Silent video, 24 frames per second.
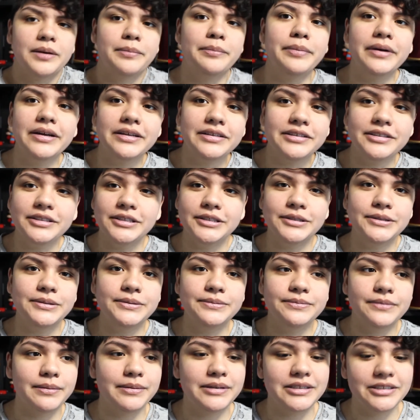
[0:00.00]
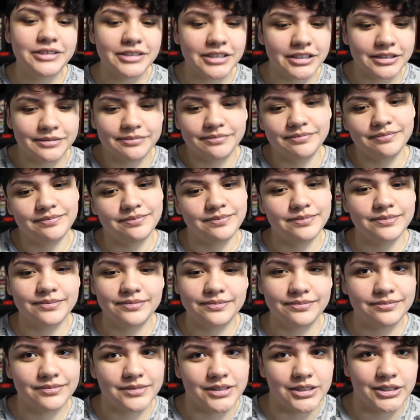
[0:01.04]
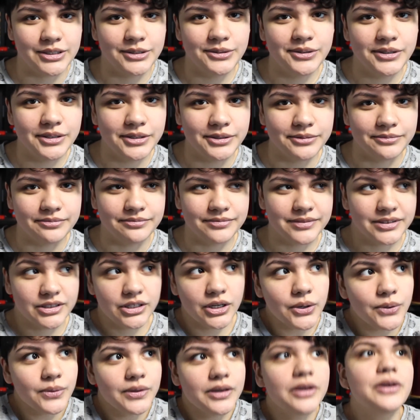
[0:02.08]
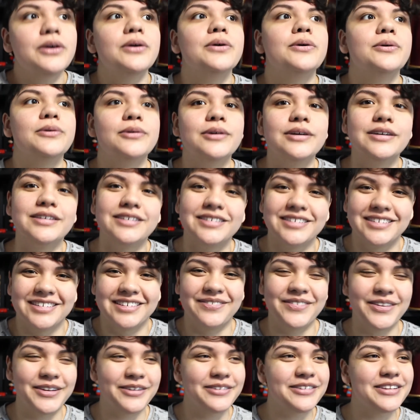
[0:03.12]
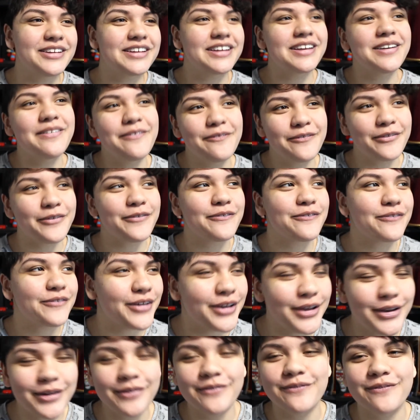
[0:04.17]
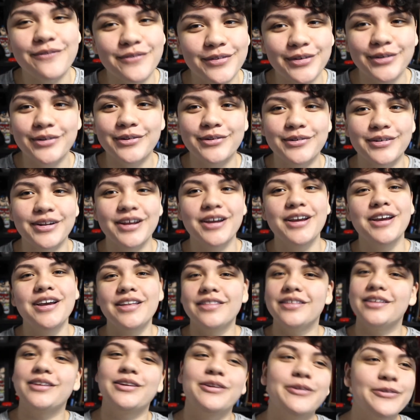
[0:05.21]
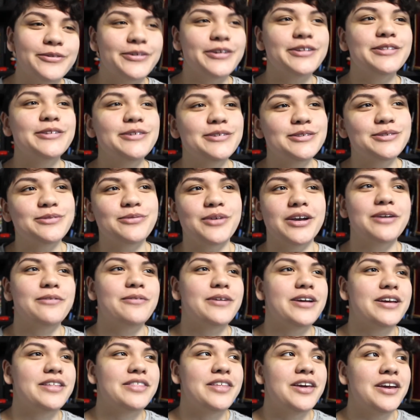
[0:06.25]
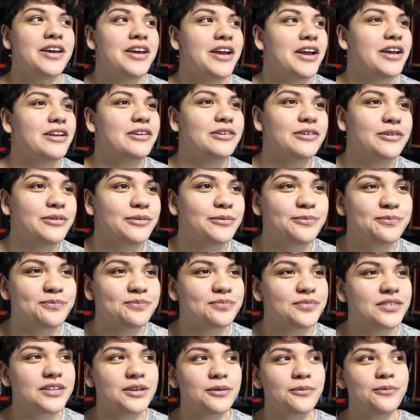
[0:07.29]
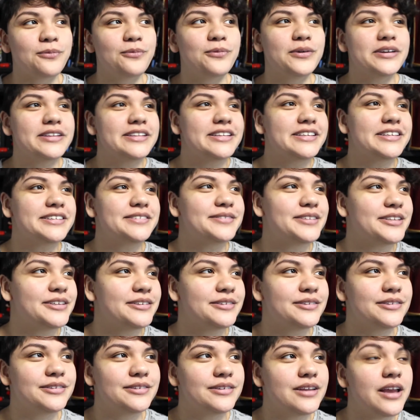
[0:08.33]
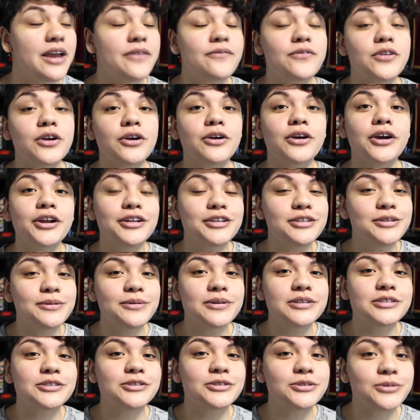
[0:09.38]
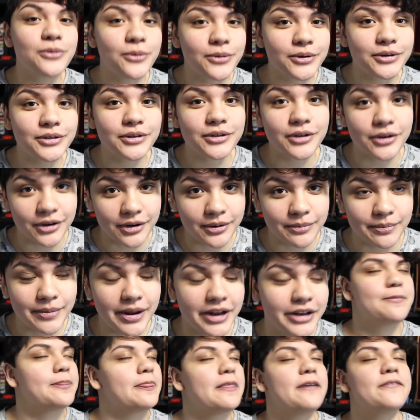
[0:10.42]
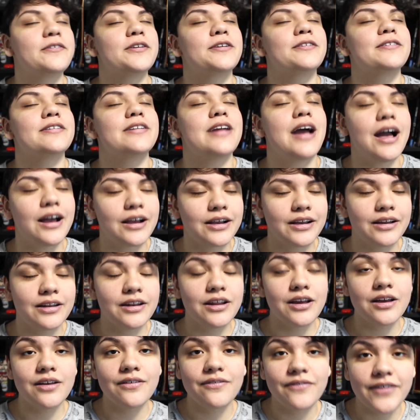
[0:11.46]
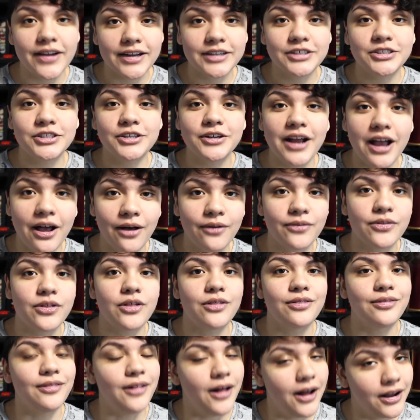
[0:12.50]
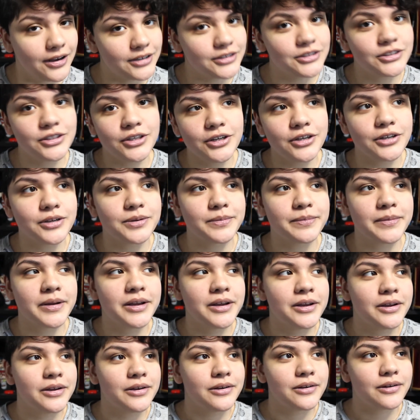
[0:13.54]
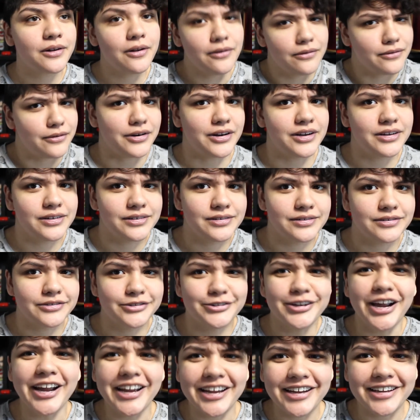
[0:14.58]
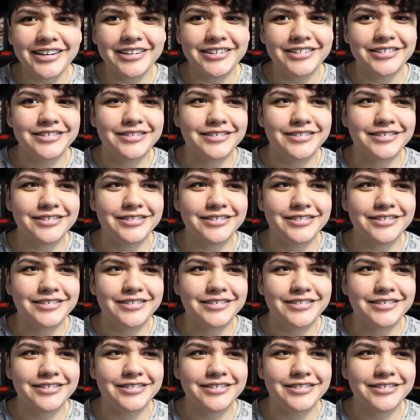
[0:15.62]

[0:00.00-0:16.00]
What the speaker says: But, you know, I mean, just do you. Do you! If you're looking for good food that you can lose weight with, and you're willing to, if you're going to do it short term, and if you're not going to affect your health long term, go for it. Try it.